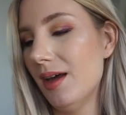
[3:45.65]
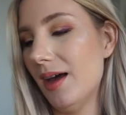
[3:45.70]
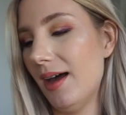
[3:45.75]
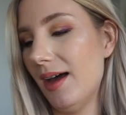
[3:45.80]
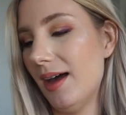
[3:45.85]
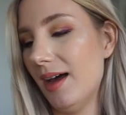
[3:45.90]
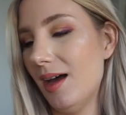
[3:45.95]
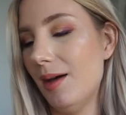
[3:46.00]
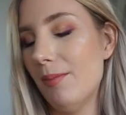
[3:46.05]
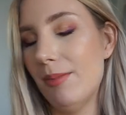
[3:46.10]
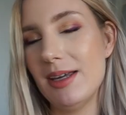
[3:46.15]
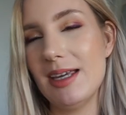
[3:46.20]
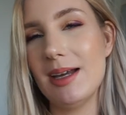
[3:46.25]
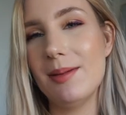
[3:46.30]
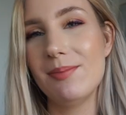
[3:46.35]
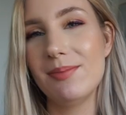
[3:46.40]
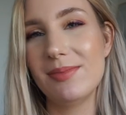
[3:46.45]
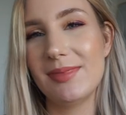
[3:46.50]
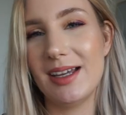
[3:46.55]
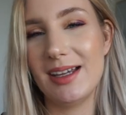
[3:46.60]
But yeah,
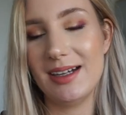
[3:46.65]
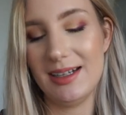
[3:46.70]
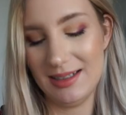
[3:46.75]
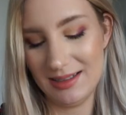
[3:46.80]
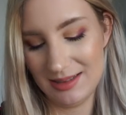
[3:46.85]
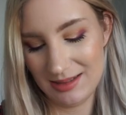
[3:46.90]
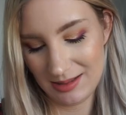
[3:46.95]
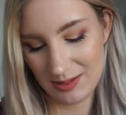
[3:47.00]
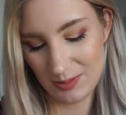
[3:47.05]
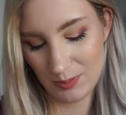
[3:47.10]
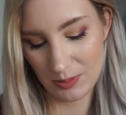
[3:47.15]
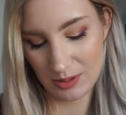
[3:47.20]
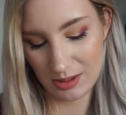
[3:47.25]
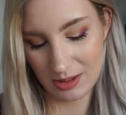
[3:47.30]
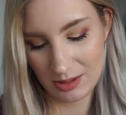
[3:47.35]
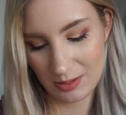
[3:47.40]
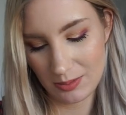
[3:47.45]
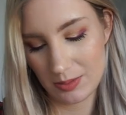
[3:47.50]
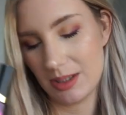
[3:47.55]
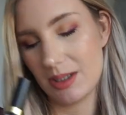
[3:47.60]
that is this
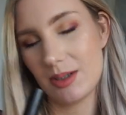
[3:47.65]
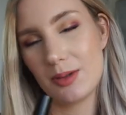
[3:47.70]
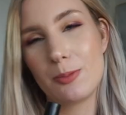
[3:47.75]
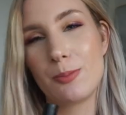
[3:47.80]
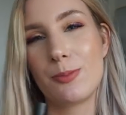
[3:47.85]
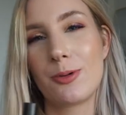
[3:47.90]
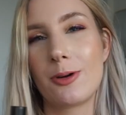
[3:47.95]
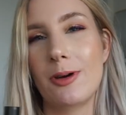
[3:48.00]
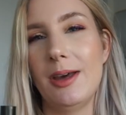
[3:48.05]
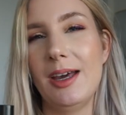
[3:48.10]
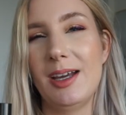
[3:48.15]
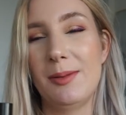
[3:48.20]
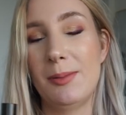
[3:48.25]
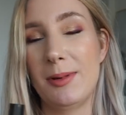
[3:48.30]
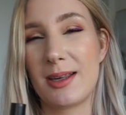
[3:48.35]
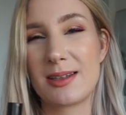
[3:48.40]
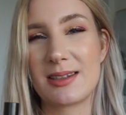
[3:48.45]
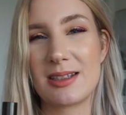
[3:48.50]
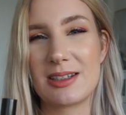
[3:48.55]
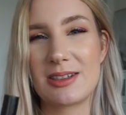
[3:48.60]
one, quite quick
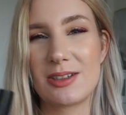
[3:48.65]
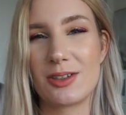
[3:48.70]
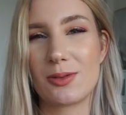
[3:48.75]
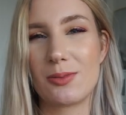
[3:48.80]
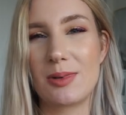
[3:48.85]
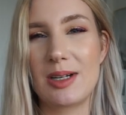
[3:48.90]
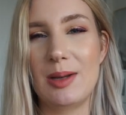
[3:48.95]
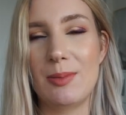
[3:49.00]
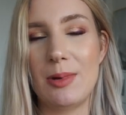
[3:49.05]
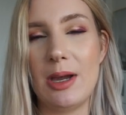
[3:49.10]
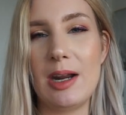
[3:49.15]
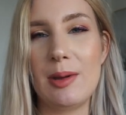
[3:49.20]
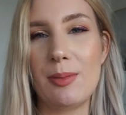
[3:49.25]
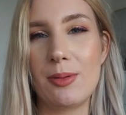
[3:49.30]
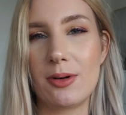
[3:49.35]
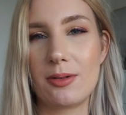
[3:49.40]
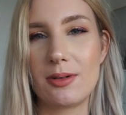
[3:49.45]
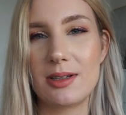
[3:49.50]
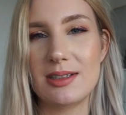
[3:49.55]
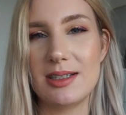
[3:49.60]
because there's not really any
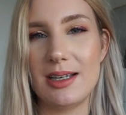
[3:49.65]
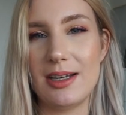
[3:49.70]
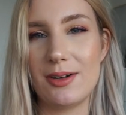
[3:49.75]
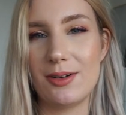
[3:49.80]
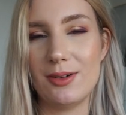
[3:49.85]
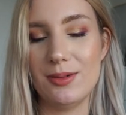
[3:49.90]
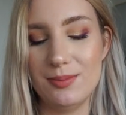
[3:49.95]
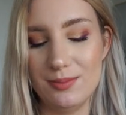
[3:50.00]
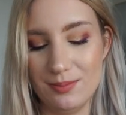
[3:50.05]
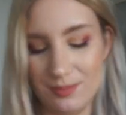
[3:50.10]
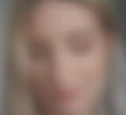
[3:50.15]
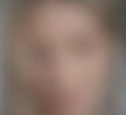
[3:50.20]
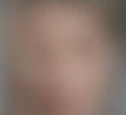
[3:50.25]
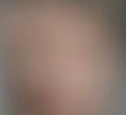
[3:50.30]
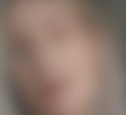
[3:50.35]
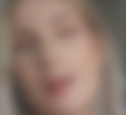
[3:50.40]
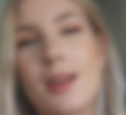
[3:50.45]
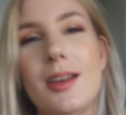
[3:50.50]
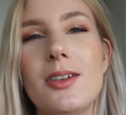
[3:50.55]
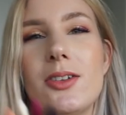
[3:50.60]
progress at all.
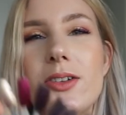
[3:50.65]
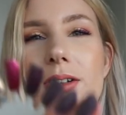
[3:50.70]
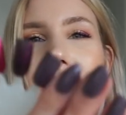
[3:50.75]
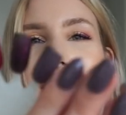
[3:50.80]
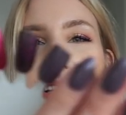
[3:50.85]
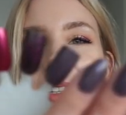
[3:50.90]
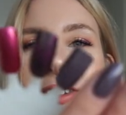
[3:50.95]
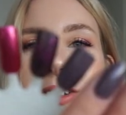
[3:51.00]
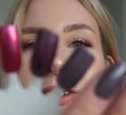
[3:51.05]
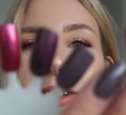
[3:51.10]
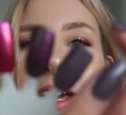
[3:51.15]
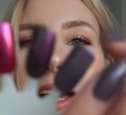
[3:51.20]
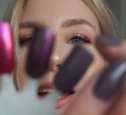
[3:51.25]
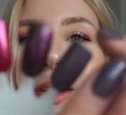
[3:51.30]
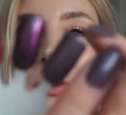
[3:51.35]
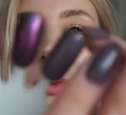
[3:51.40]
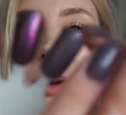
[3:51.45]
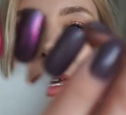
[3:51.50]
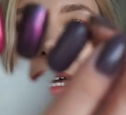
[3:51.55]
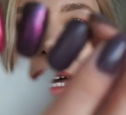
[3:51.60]
So next to that, we